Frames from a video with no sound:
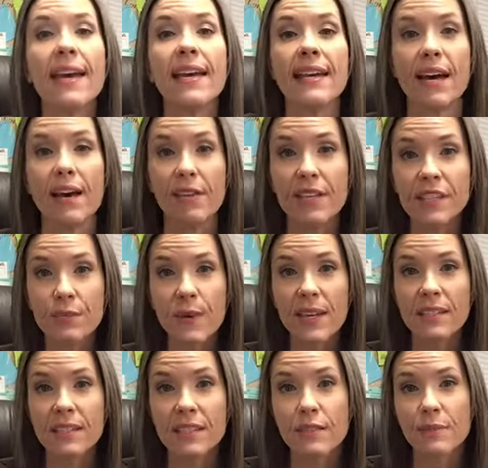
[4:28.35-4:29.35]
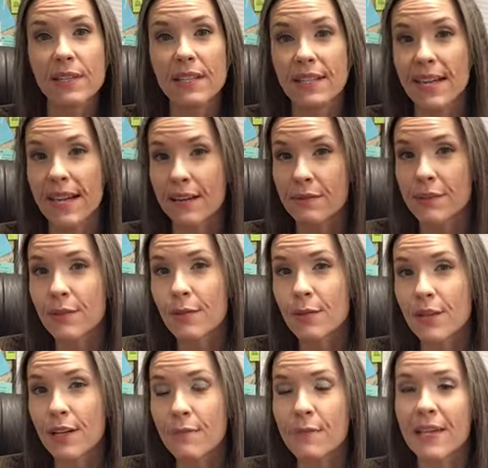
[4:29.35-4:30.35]
Now this week, since we didn't have school
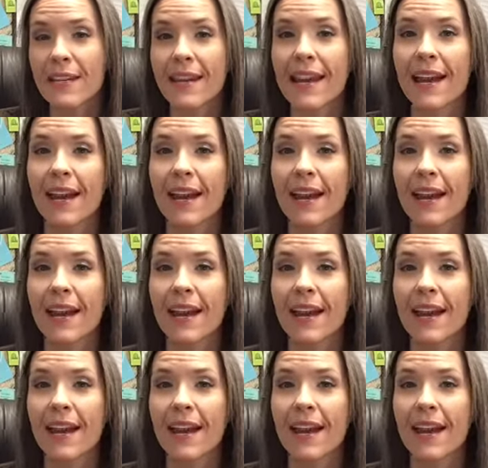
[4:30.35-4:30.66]
on Monday,